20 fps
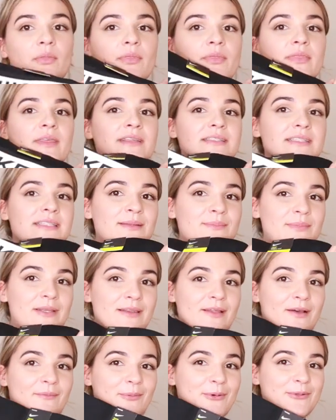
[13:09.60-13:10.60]
They seem a
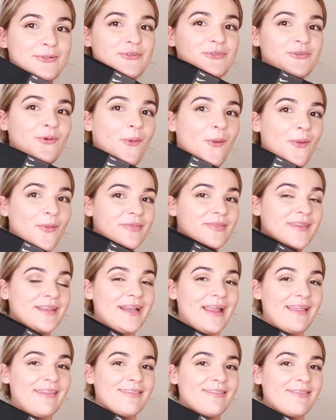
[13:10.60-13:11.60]
lot more short than
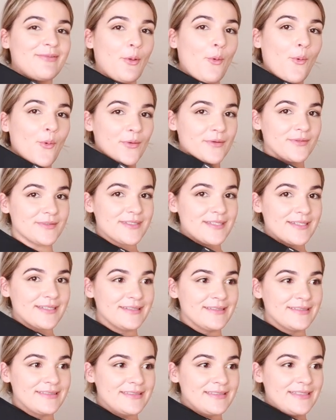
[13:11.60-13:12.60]
I thought,
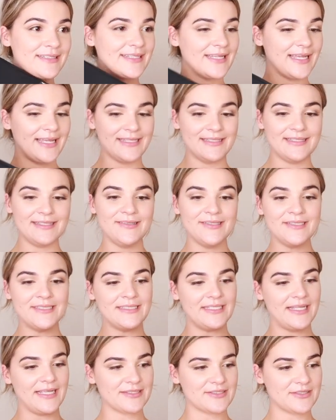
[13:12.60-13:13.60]
and they're in
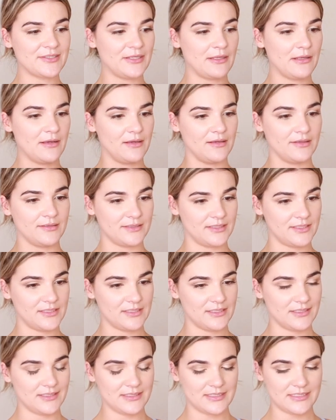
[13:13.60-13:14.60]
an extra
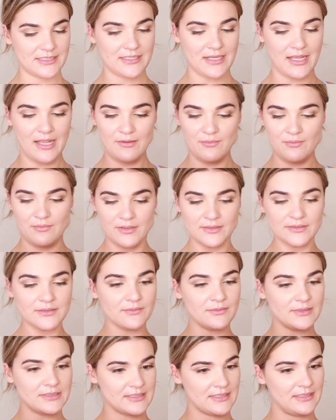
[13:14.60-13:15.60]
large, so I wonder
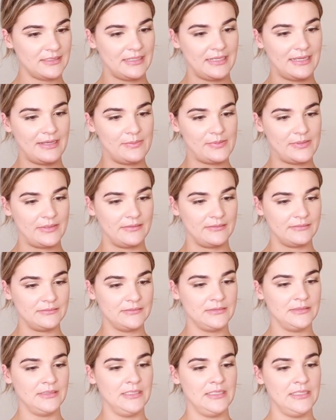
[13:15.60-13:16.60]
what's going to happen.
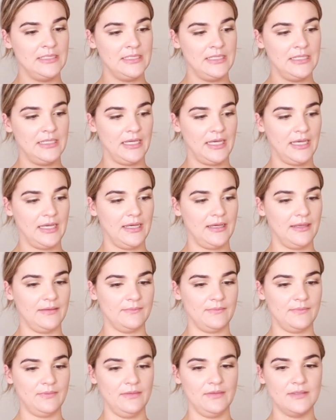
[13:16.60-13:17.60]

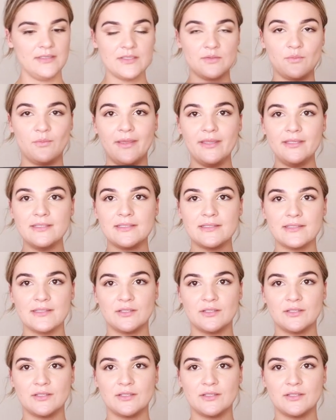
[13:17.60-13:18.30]
This waist